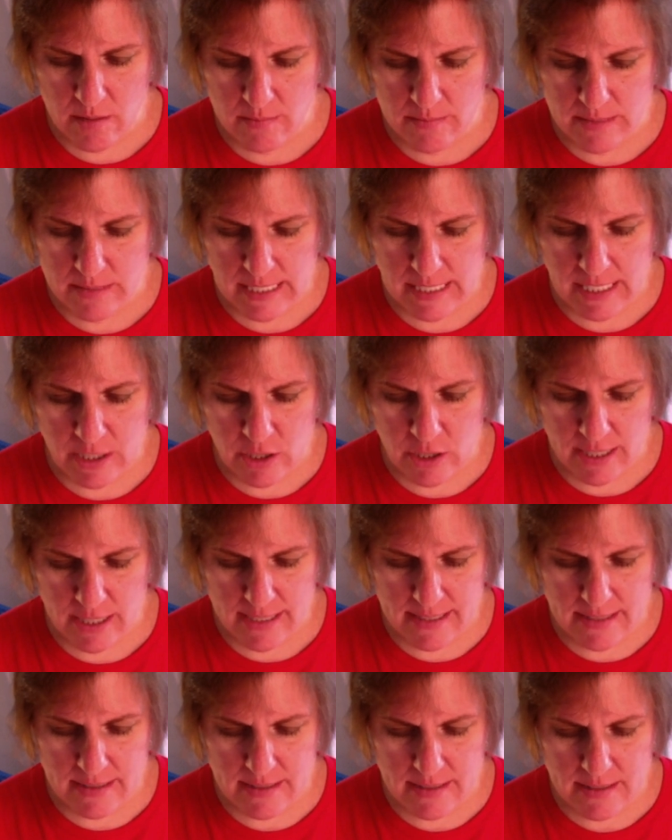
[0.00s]

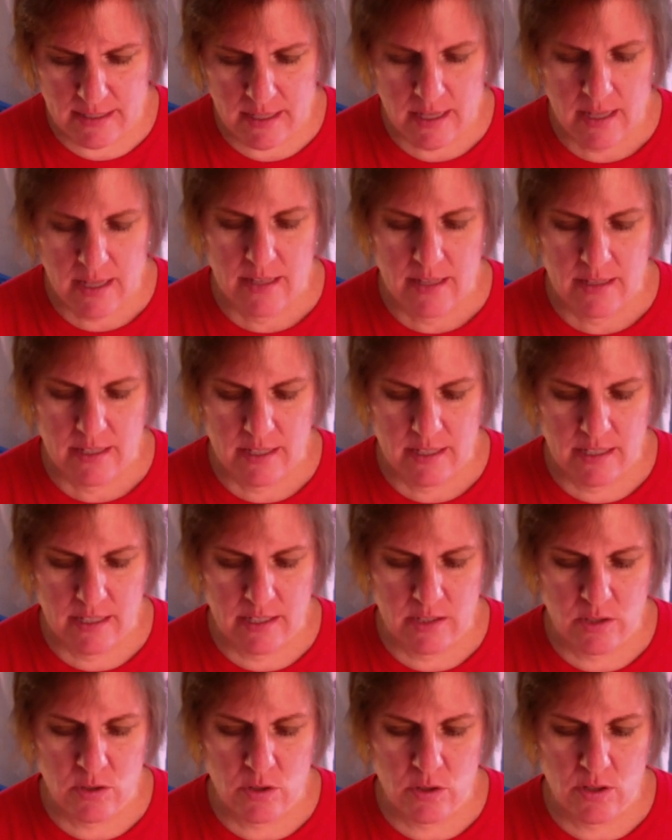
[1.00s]
decreases, the
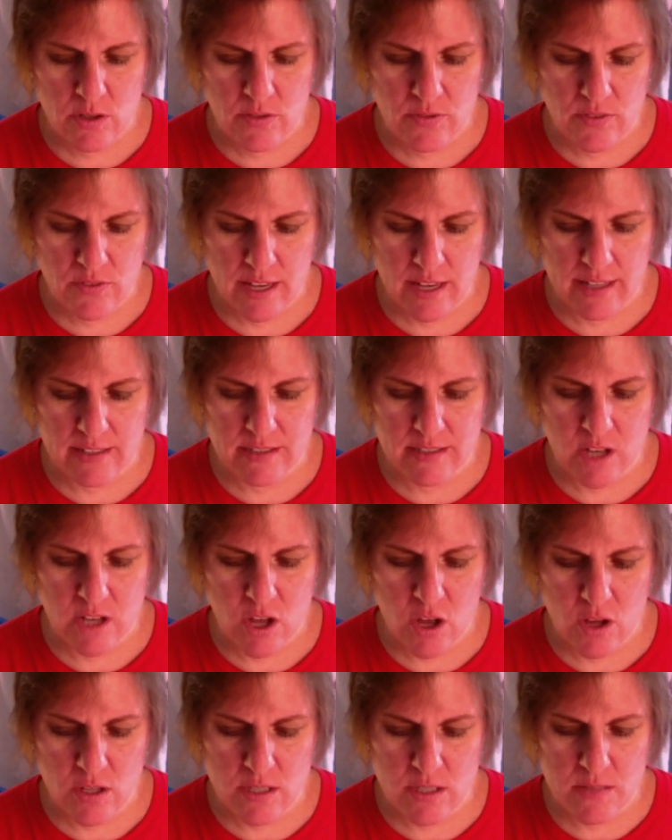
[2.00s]
clinical effects
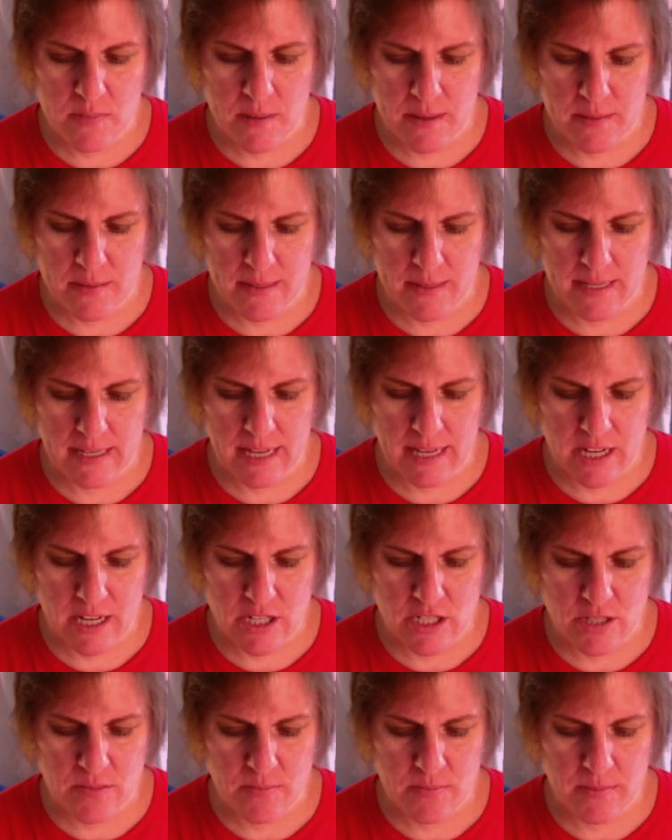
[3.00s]
caused by the
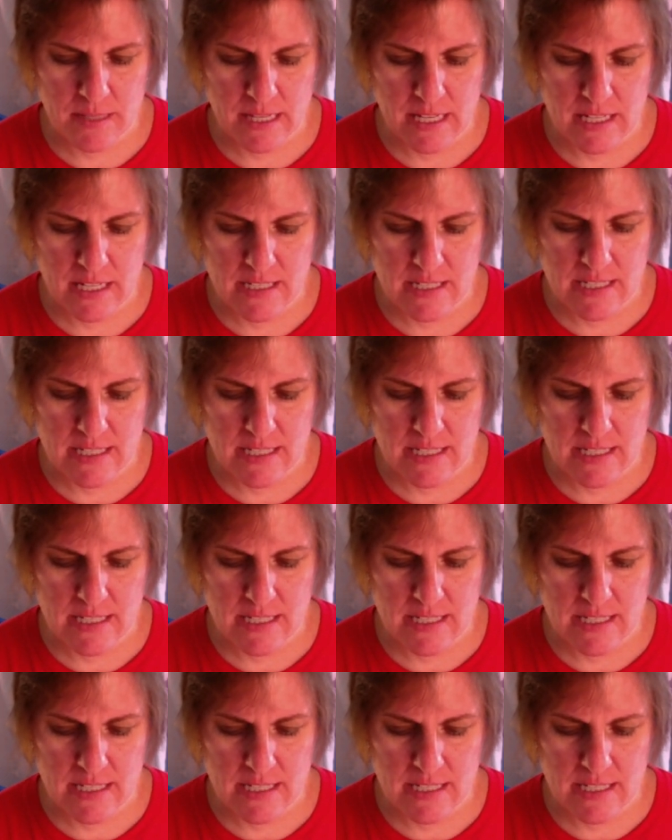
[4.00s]
medication begin to